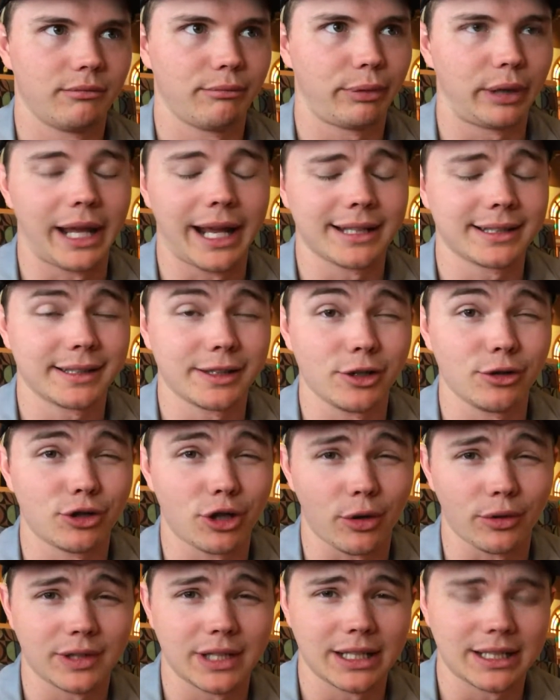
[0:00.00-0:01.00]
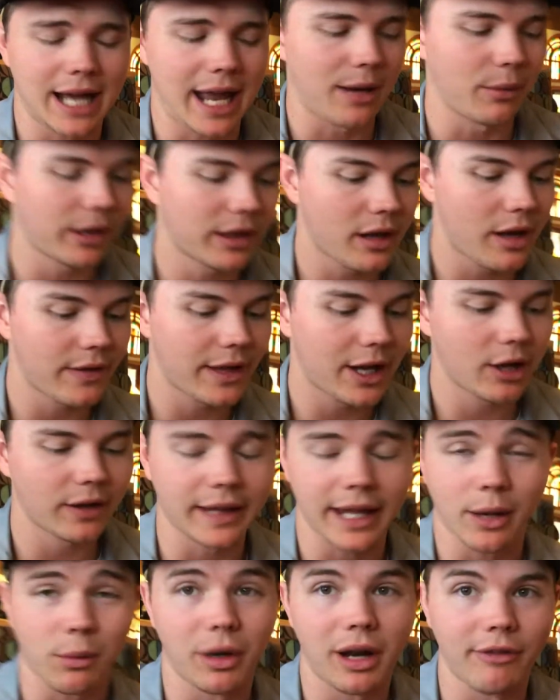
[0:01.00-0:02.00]
plants that you chose to dye with on there in
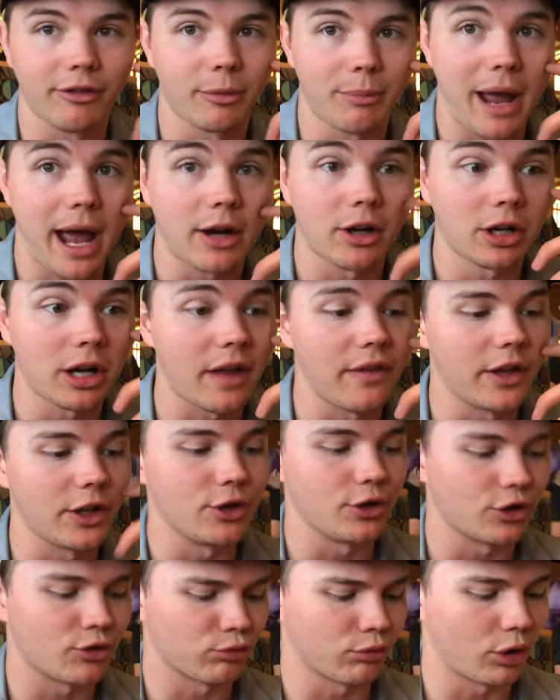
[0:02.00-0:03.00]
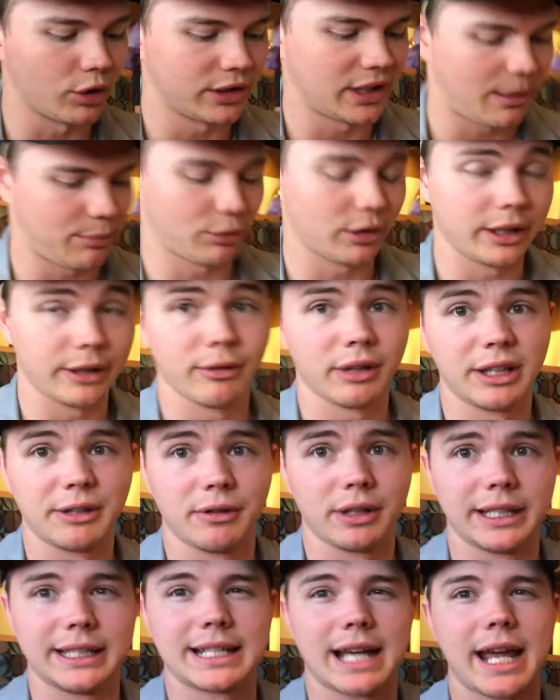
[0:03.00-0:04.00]
like whatever pattern, and then you just rolled it up really, really,
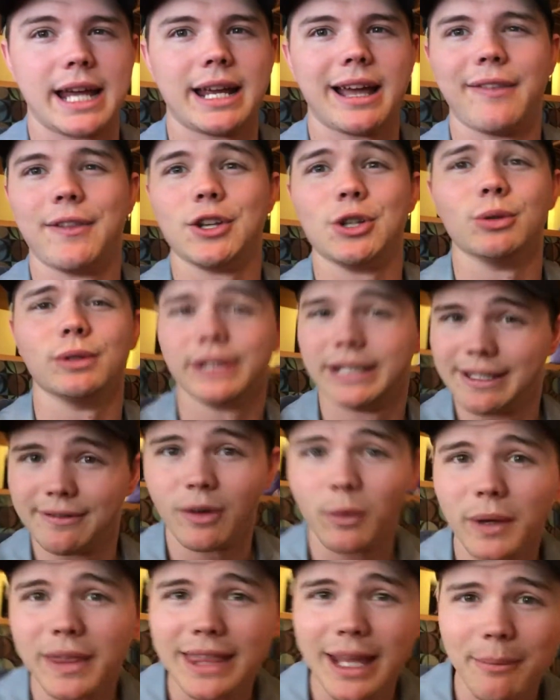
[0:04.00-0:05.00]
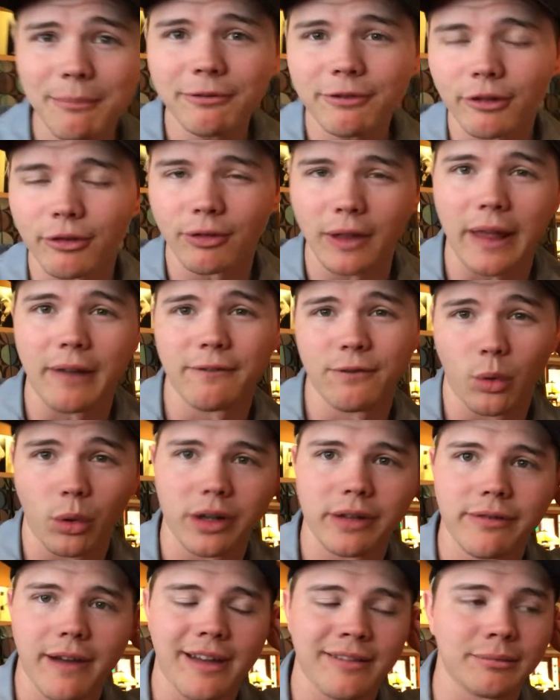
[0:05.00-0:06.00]
really tight, and then you leave it with them for like
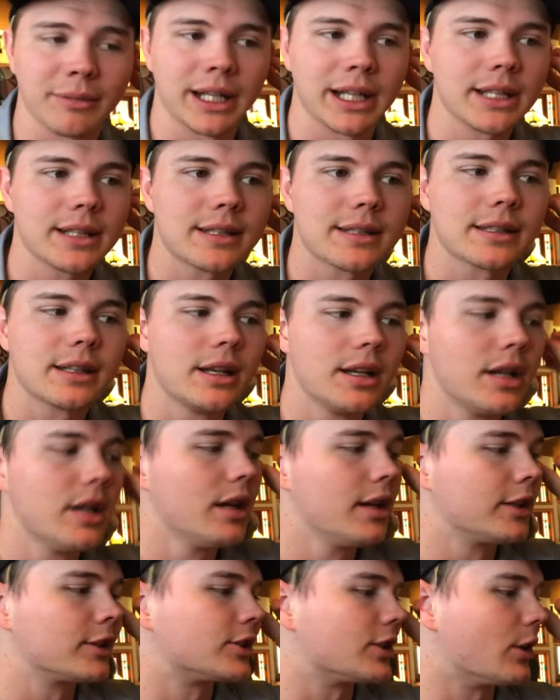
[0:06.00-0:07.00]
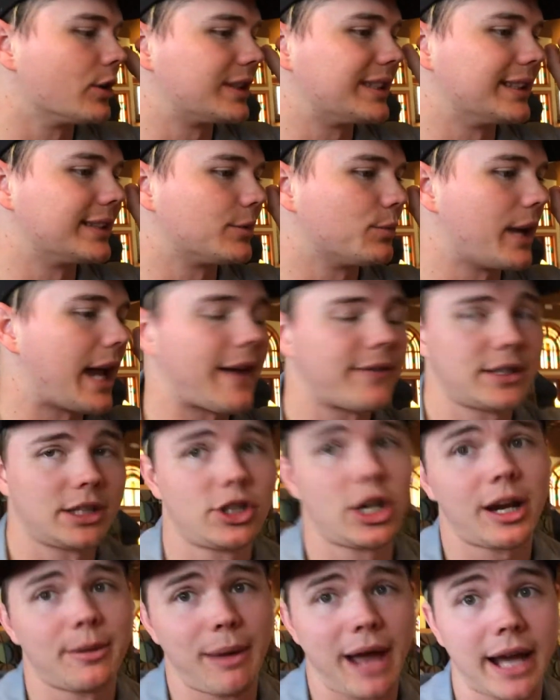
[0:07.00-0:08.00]
45 minutes. So since we have to
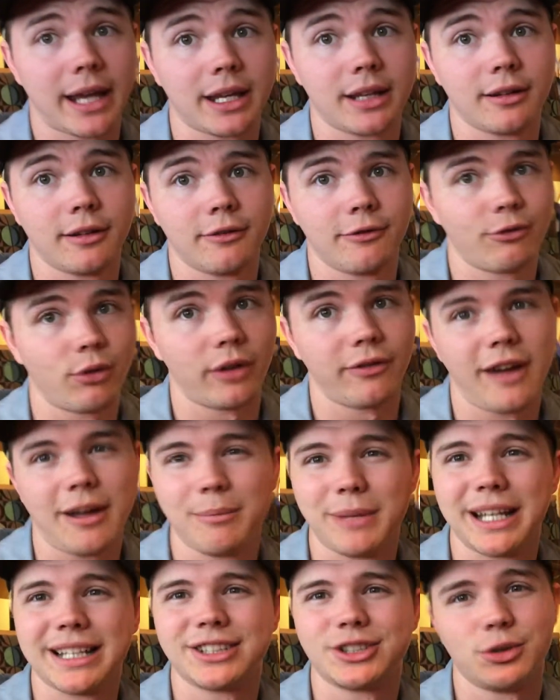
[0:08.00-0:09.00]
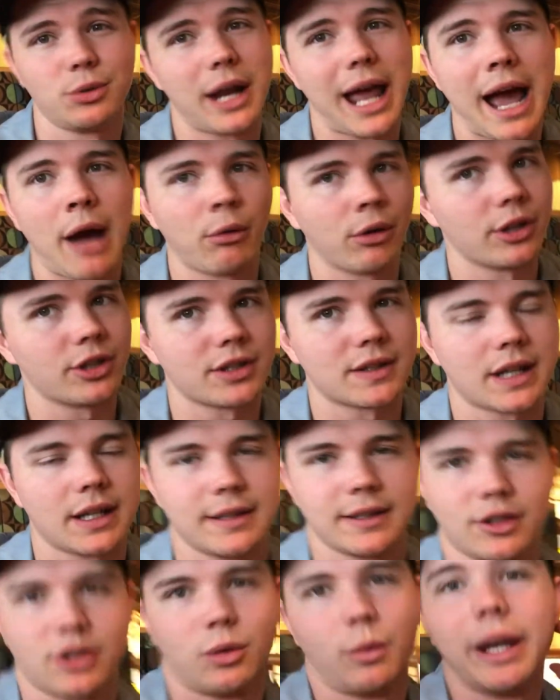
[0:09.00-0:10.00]
check back in 45 minutes to an hour just
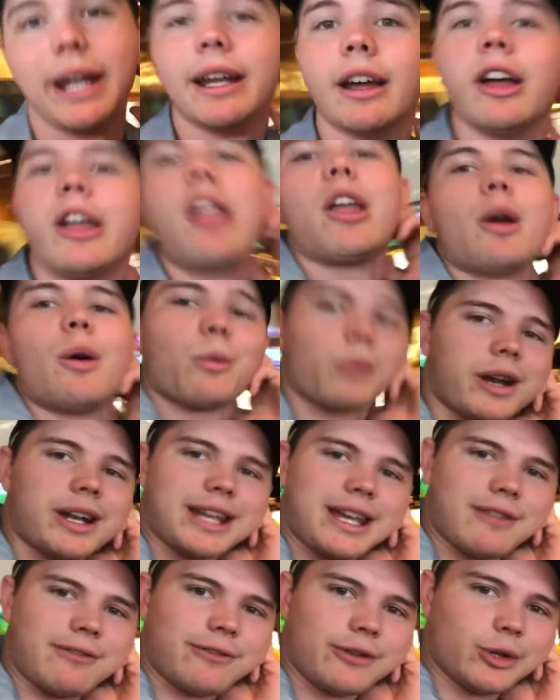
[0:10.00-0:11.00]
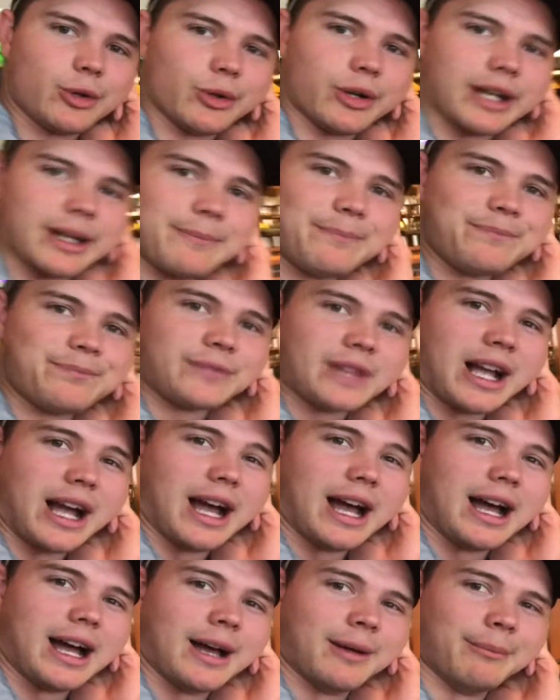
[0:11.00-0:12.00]
because there's a wait, we're gonna get food.
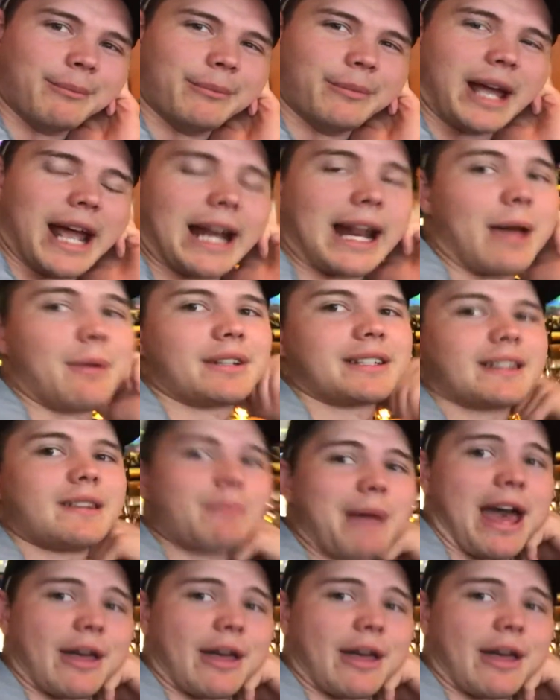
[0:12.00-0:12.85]
And I went to the